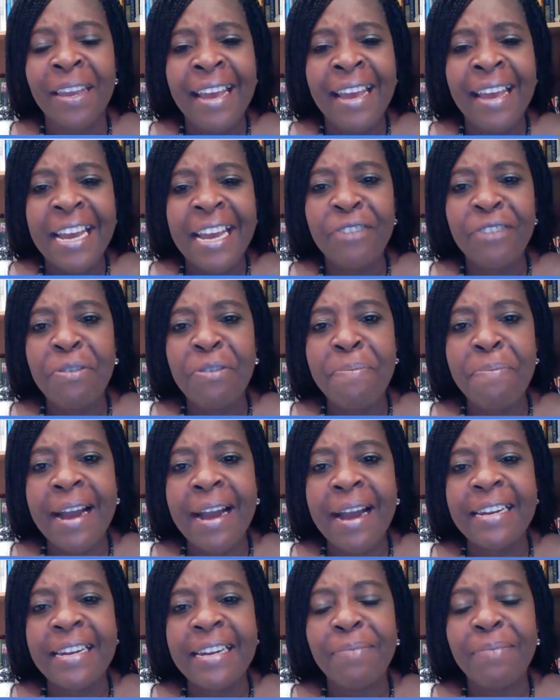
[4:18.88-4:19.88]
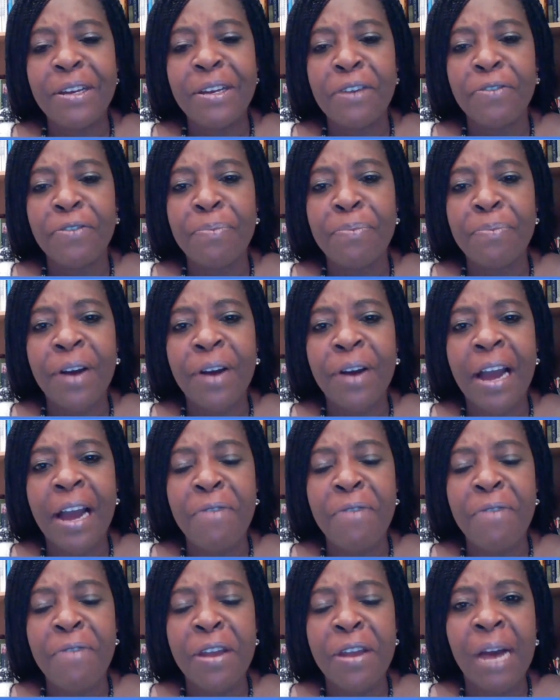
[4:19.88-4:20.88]
it reminded me of a book I
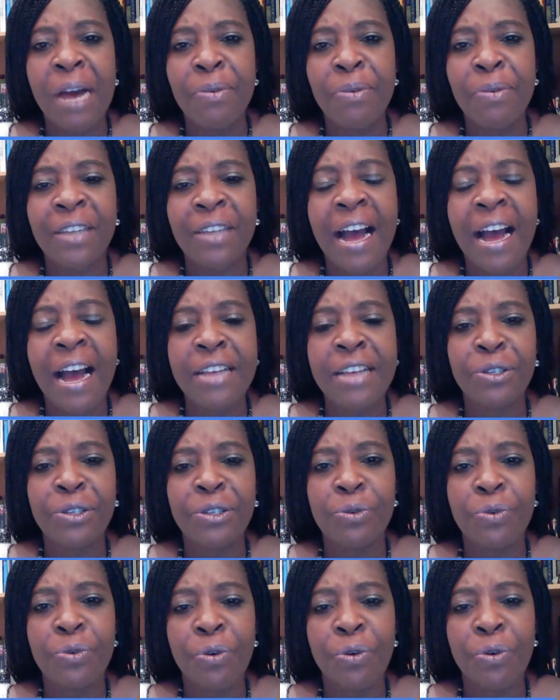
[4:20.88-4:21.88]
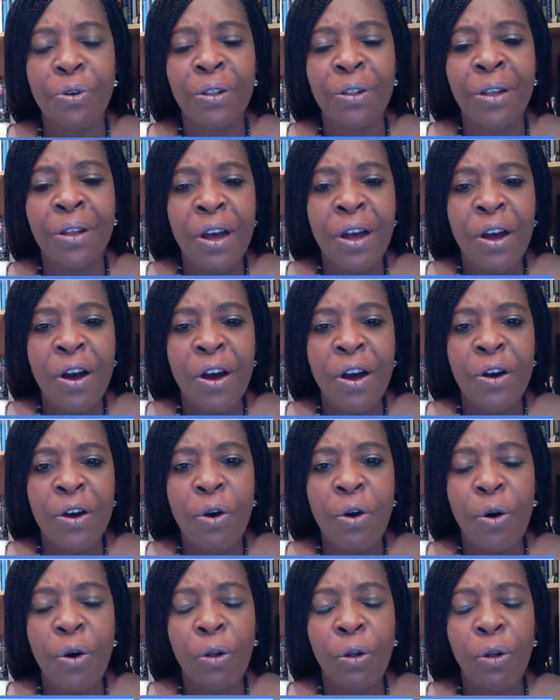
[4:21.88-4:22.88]
read when I was in high school
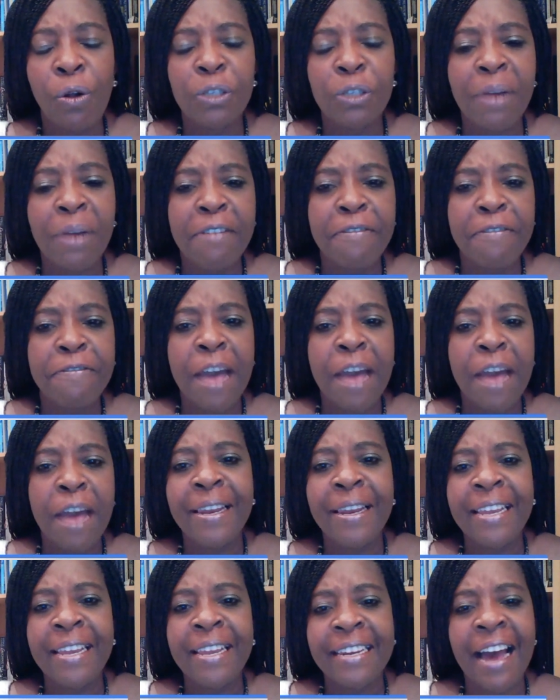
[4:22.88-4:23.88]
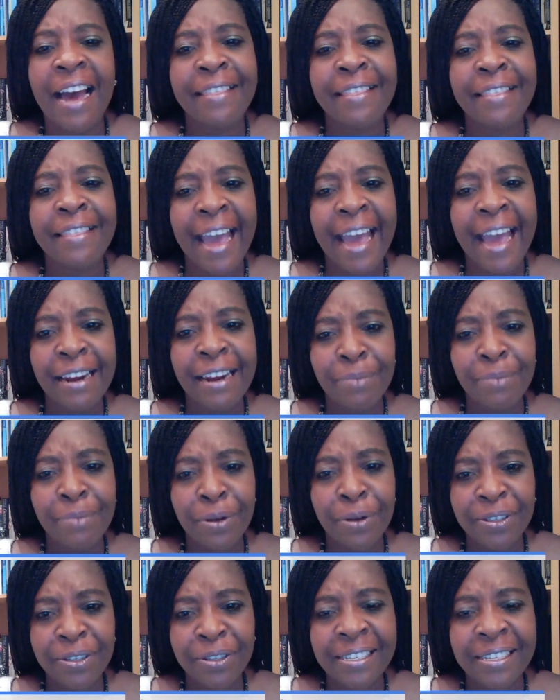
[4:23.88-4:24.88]
called My Family and Other
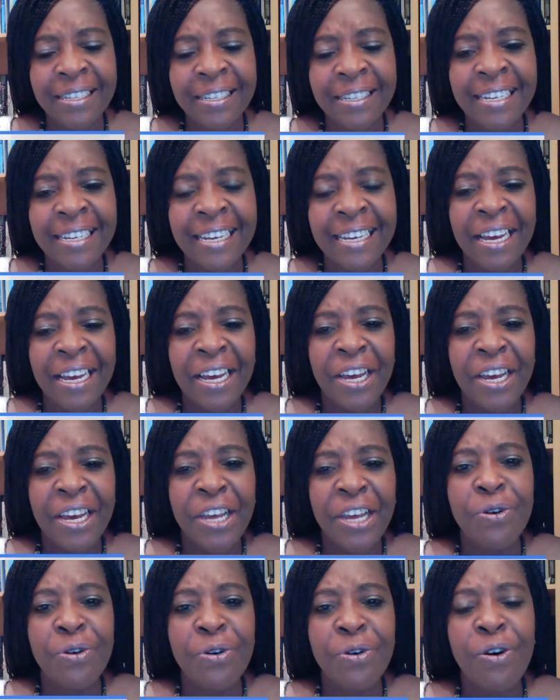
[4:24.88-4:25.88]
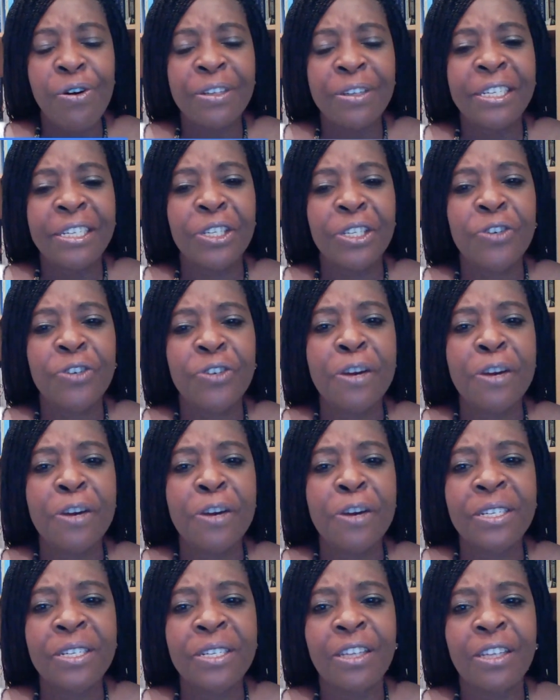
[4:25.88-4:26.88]
Animals. Your
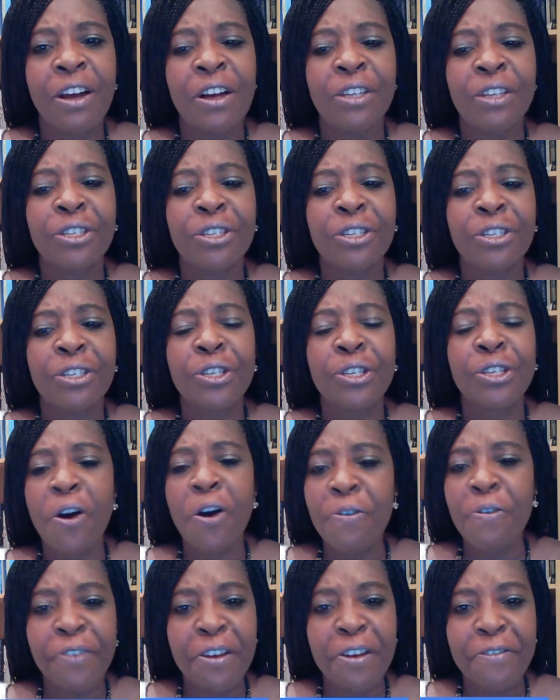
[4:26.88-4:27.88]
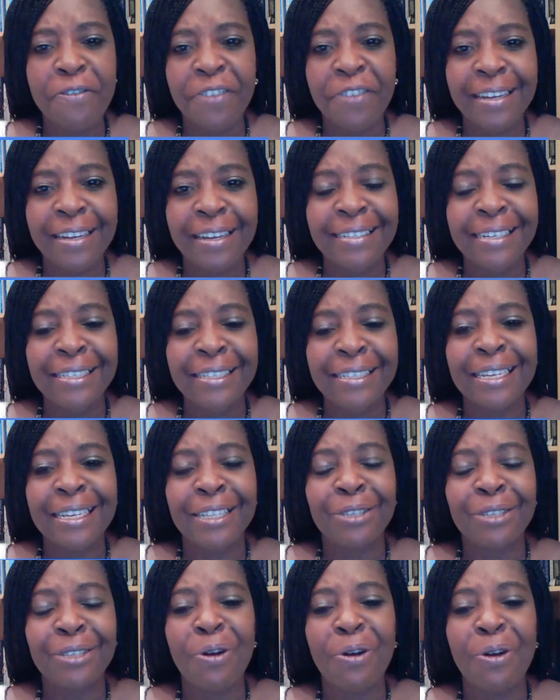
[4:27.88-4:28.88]
descriptions are so vivid.
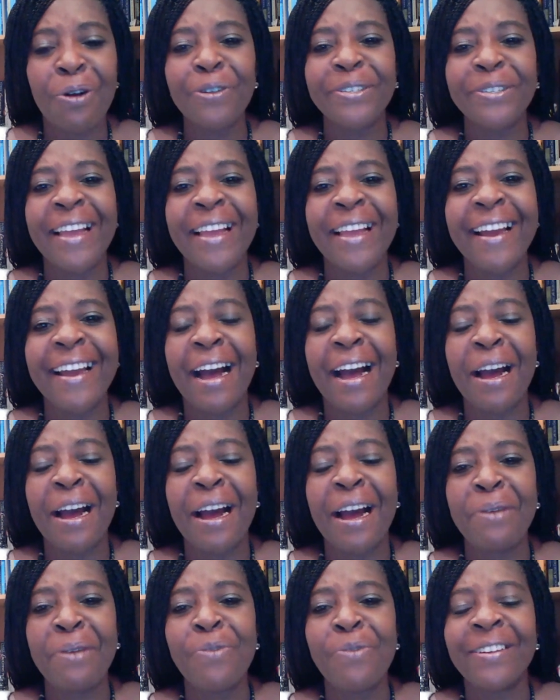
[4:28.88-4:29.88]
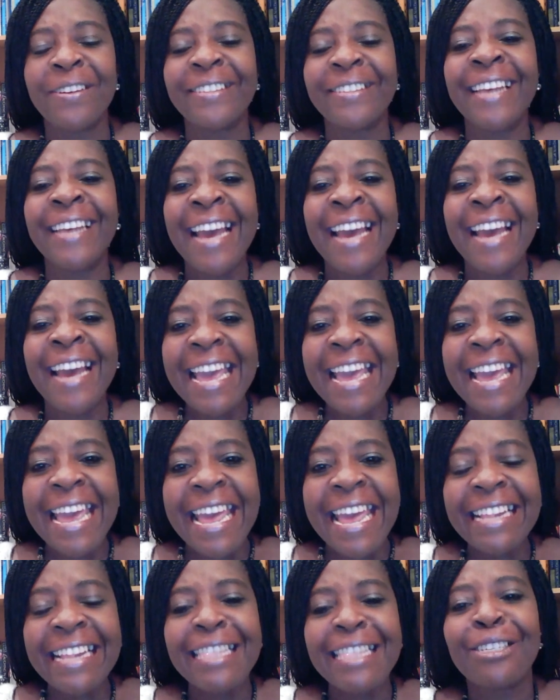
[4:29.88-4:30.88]
It's almost like I was
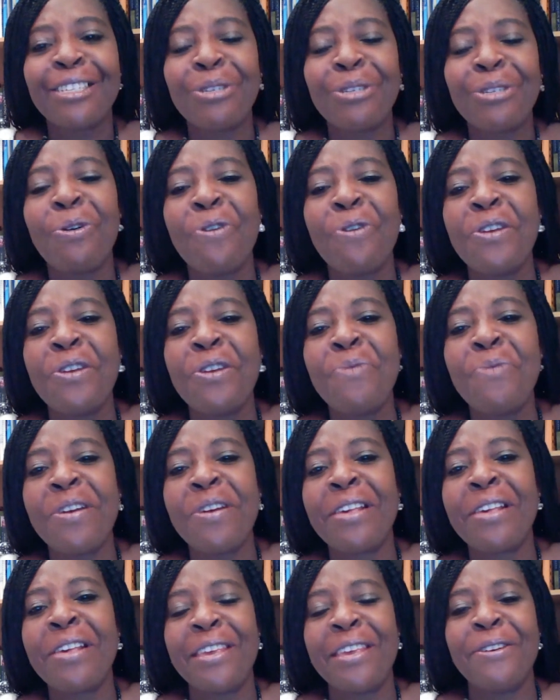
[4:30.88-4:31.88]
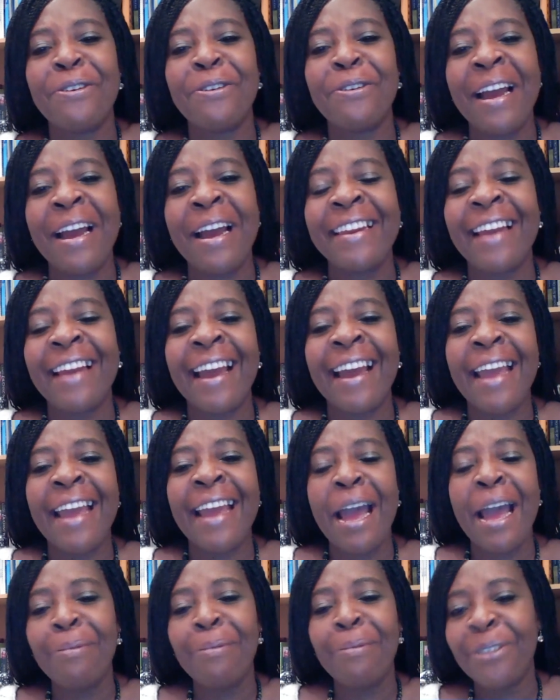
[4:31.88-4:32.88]
in the story with you, and I
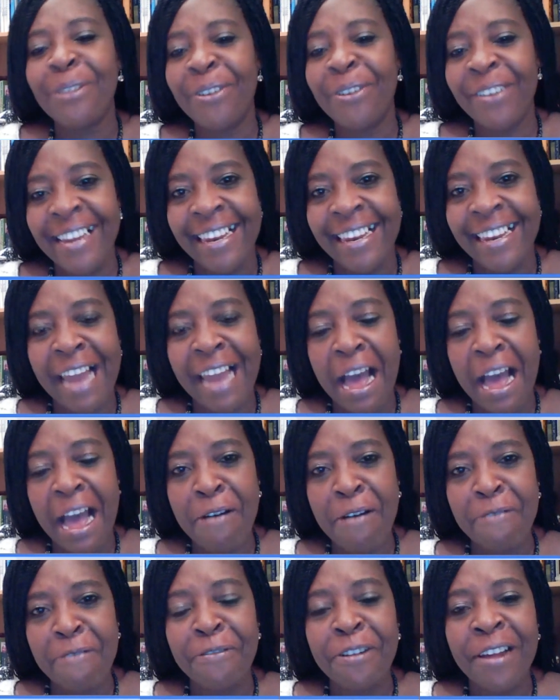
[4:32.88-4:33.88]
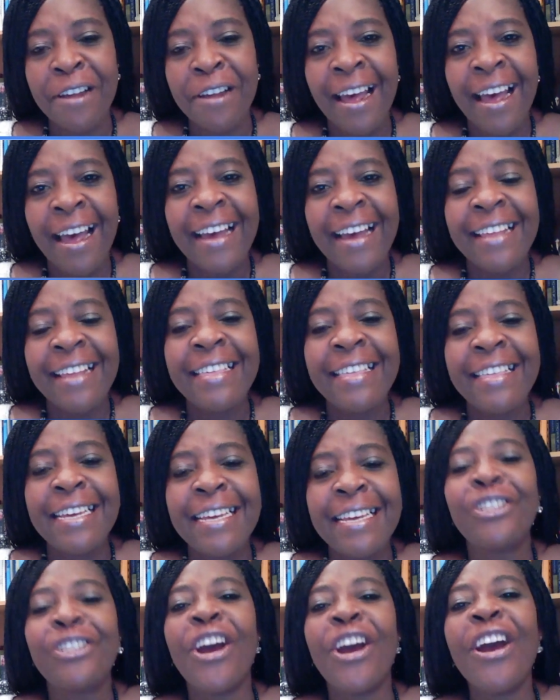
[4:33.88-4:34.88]
absolutely love the
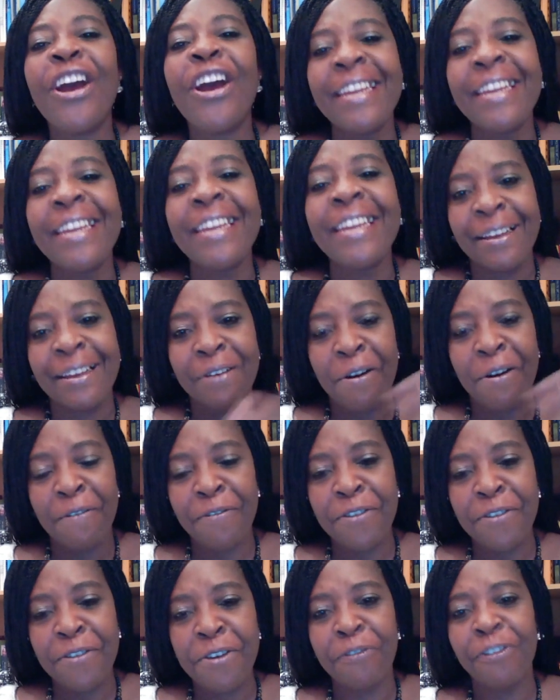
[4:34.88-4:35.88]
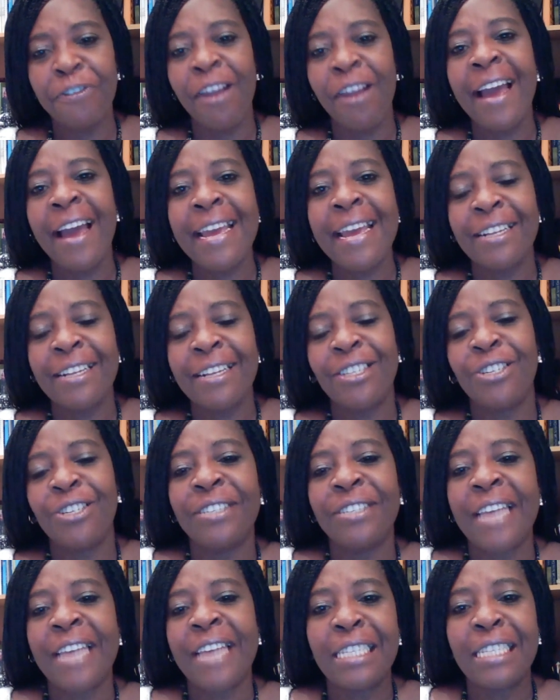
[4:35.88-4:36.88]
journey of you flying to
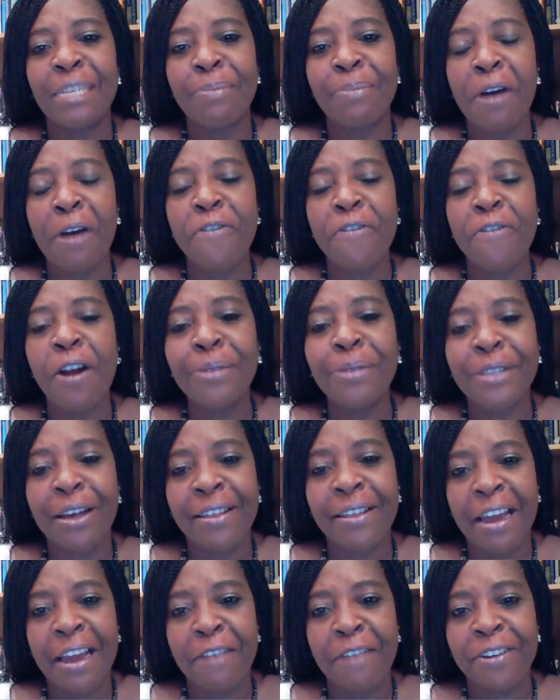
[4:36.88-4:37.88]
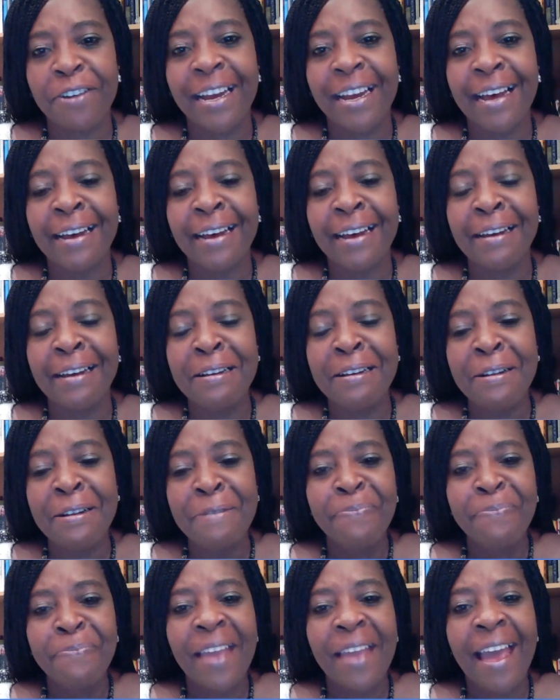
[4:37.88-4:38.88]
Zanzibar from South Africa
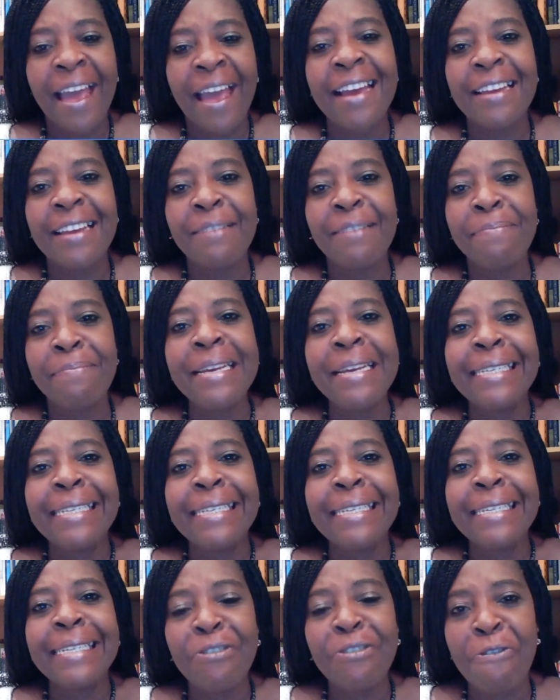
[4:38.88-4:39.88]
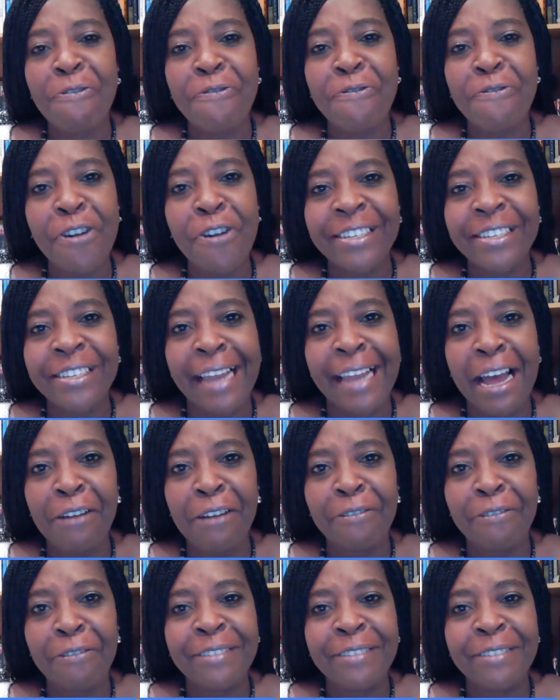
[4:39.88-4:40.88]
and meeting your first
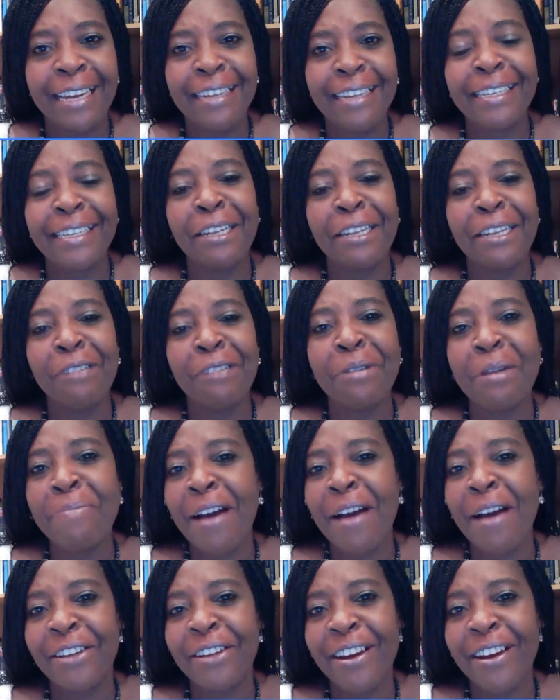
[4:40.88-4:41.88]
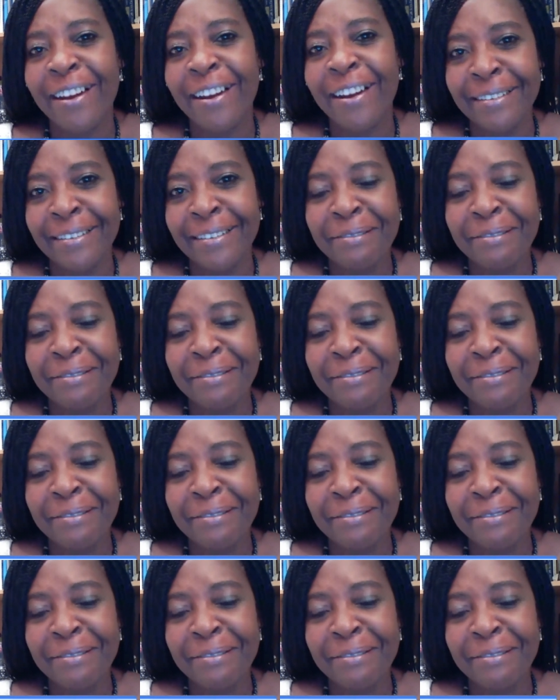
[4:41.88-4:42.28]
love. Tell us a little bit about her.